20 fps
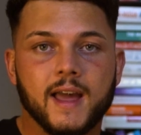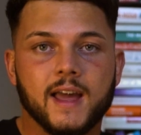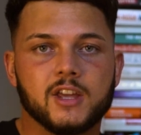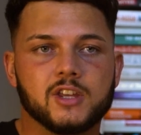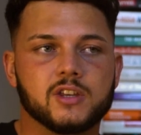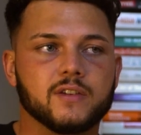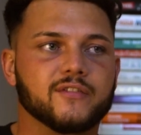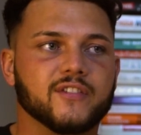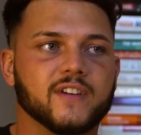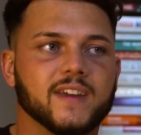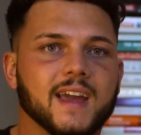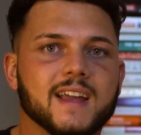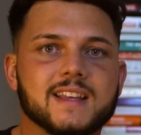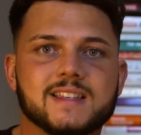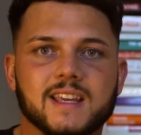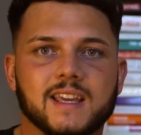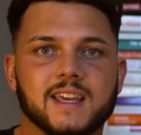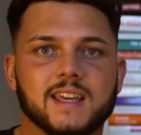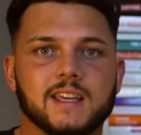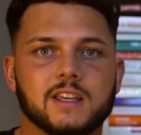You forget
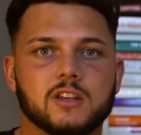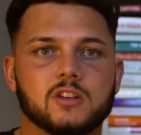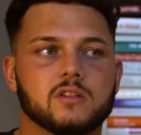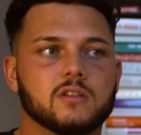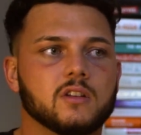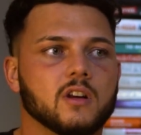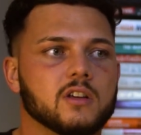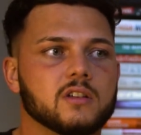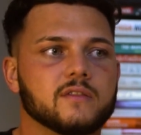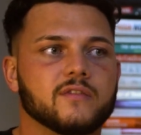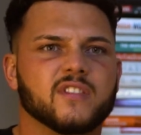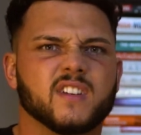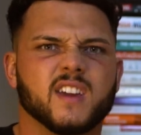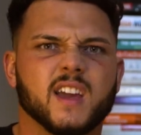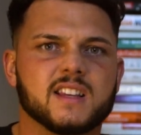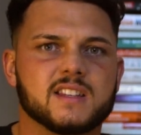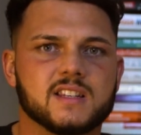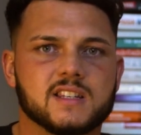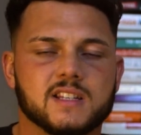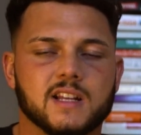to eat, you
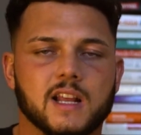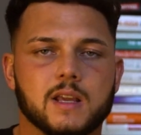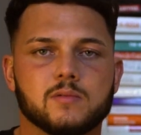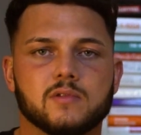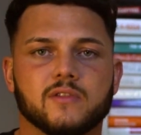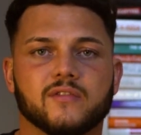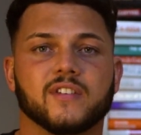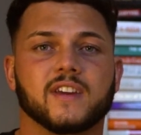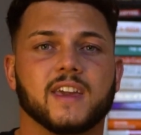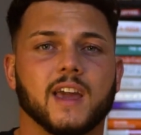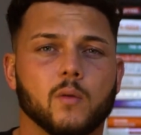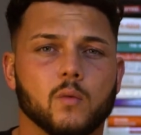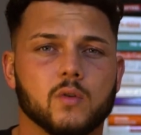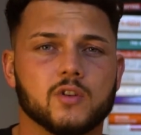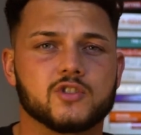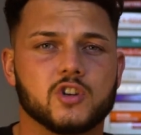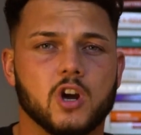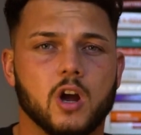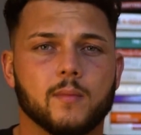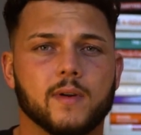forget to sleep, you forget
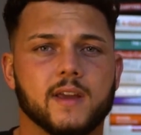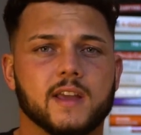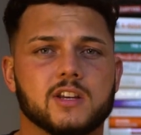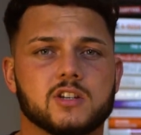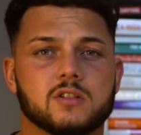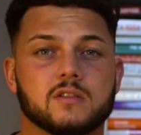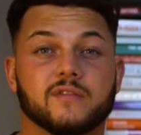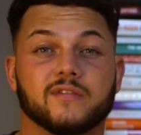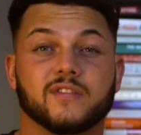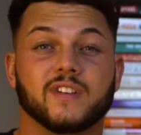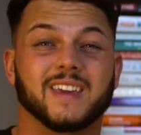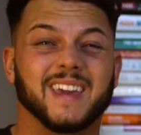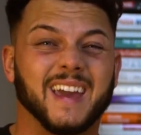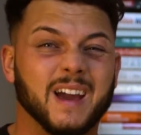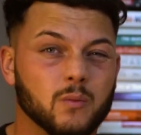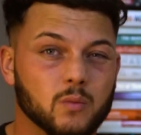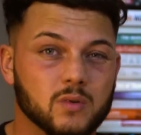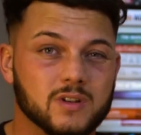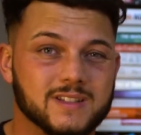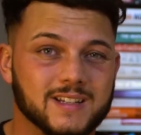what time it is, you
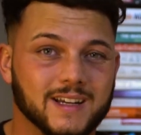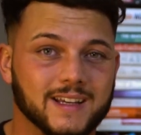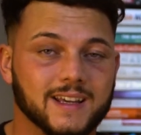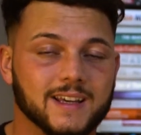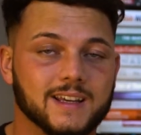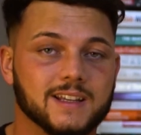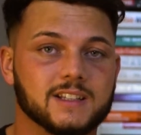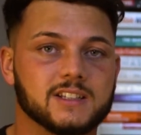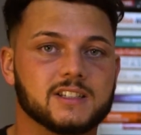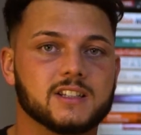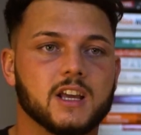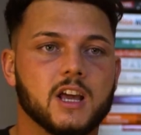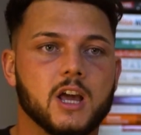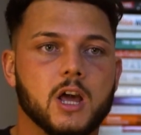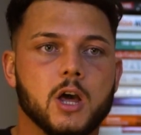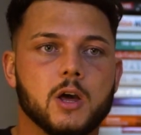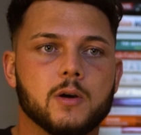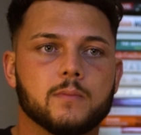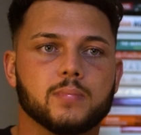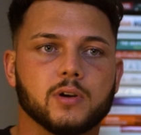forget what day it is,
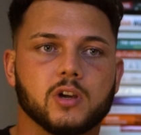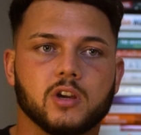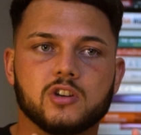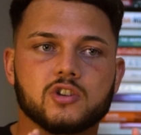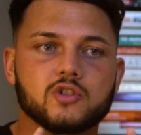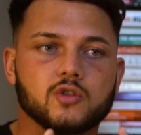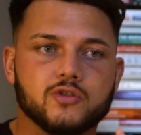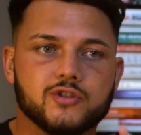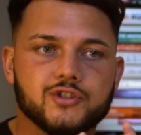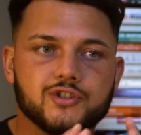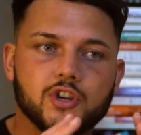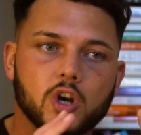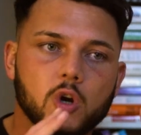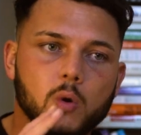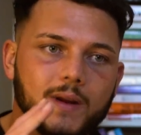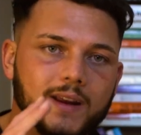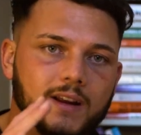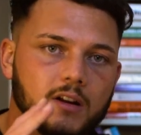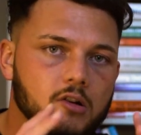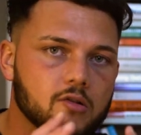because you're so
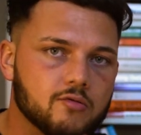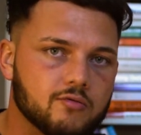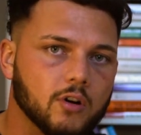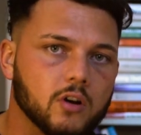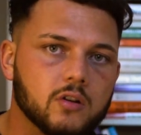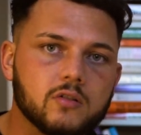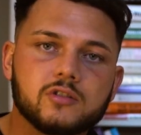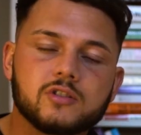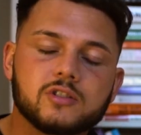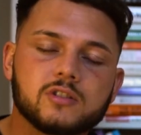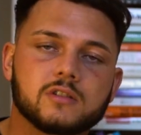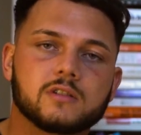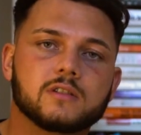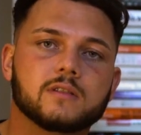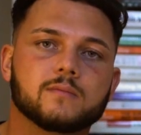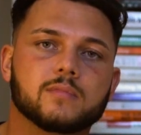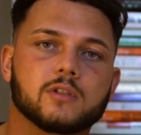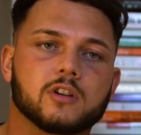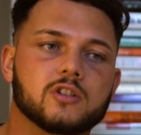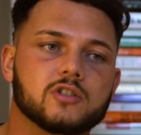engrossed,
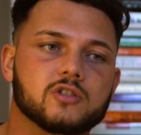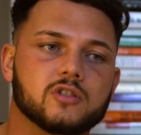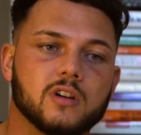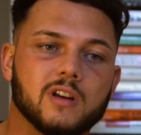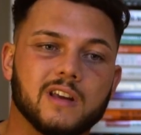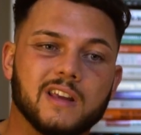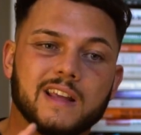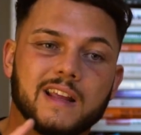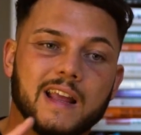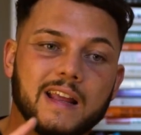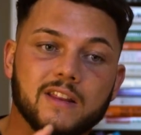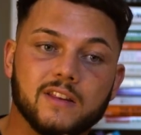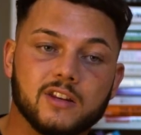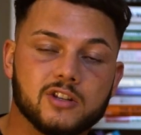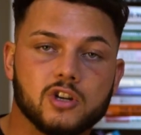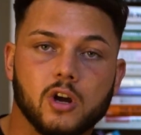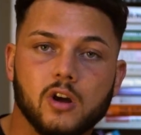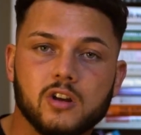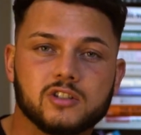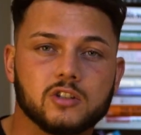because in the
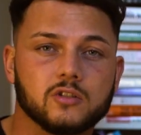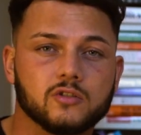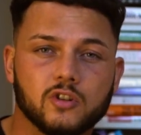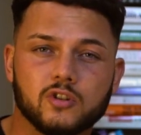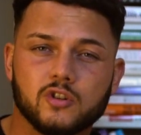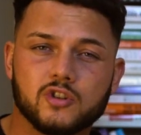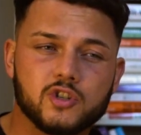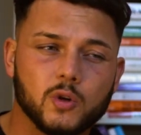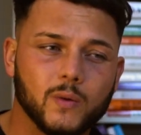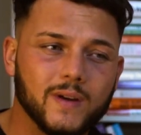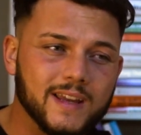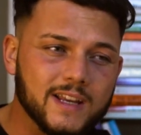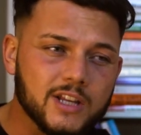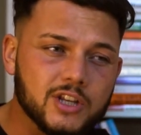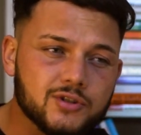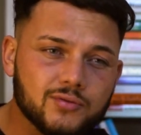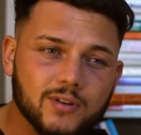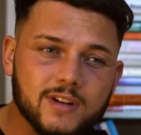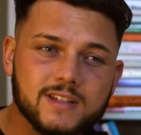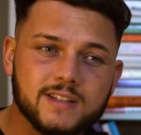task that you're doing, you're so
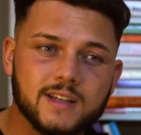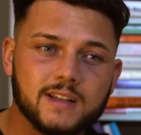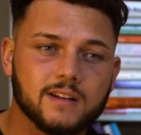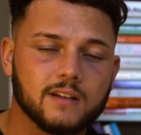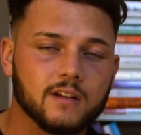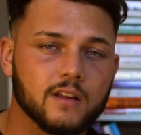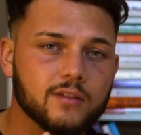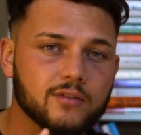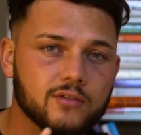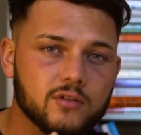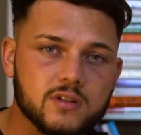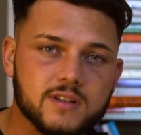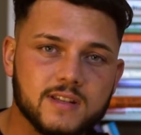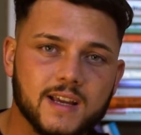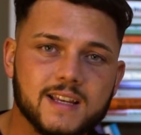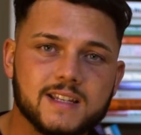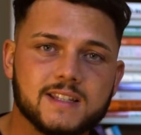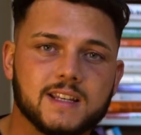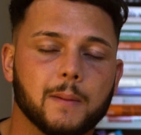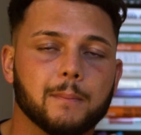interested and
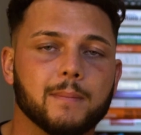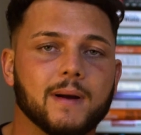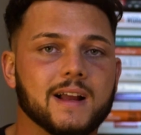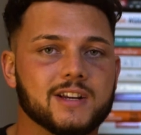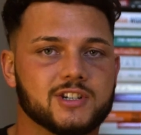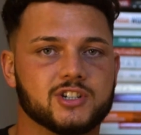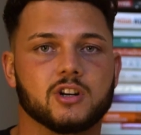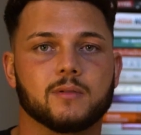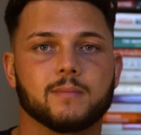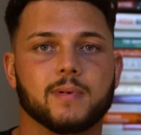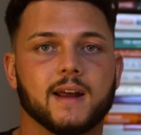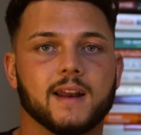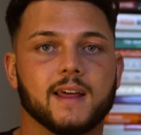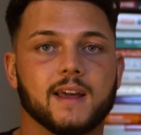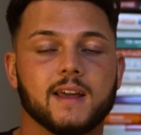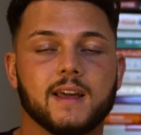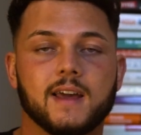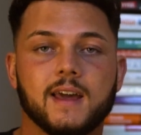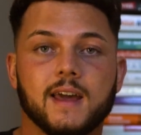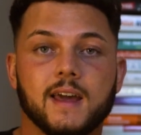enthusiastic and passionate about
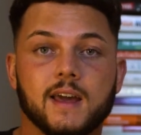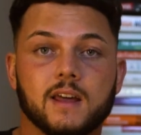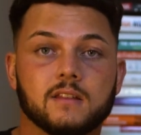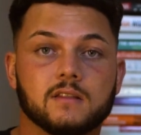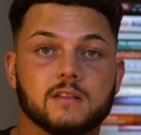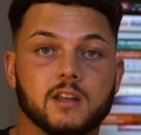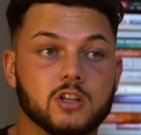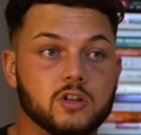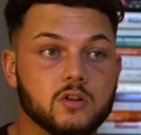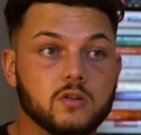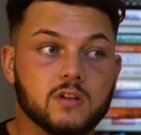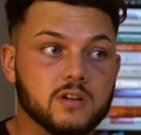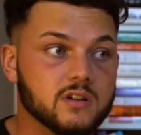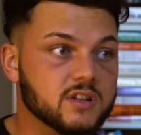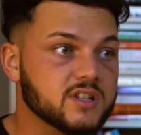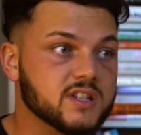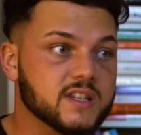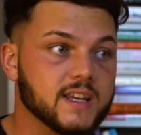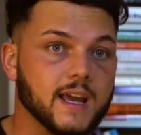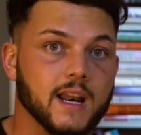it, that you can
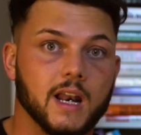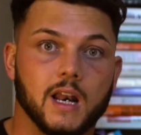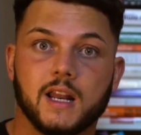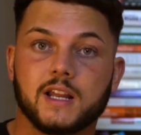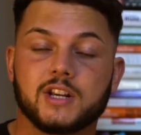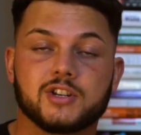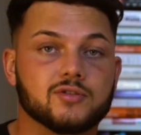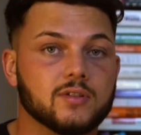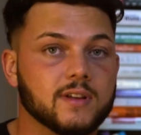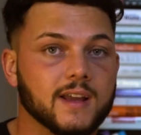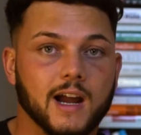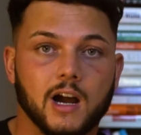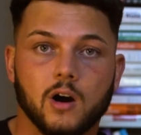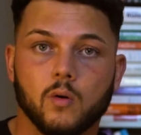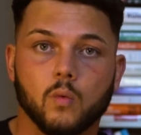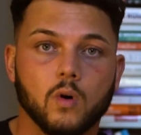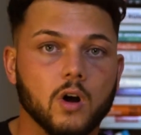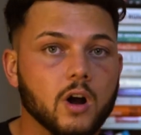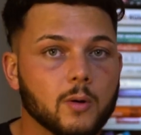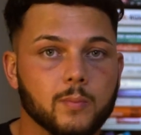sit and literally
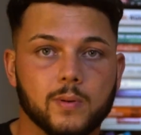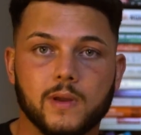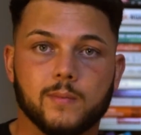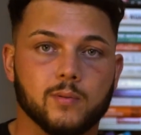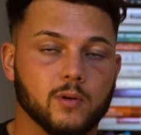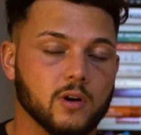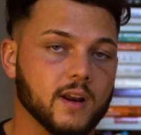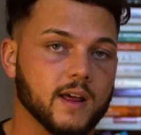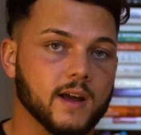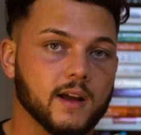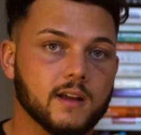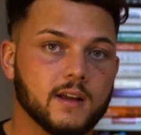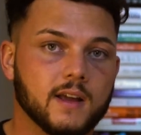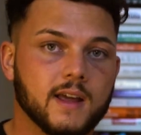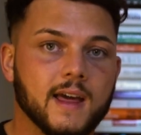outwork people on it.